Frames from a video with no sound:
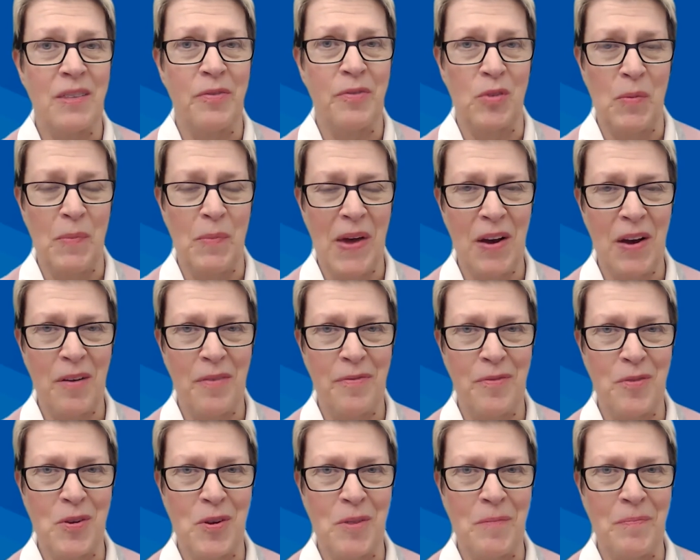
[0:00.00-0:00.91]
for a
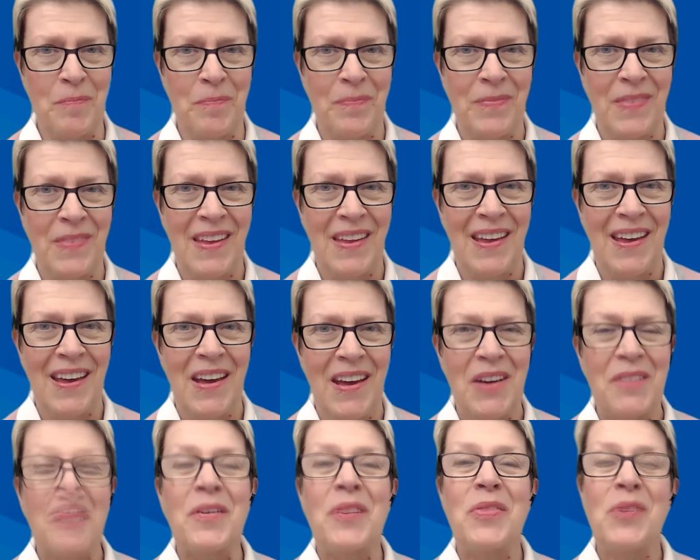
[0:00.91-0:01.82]
metaphor.
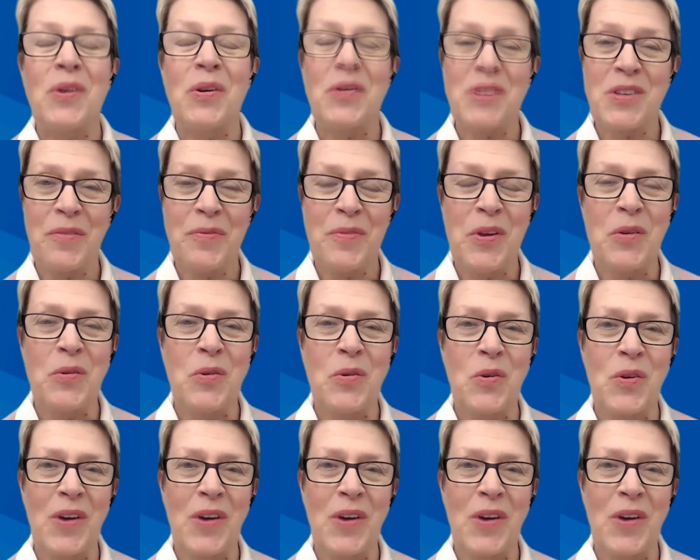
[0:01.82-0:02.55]
But those of you who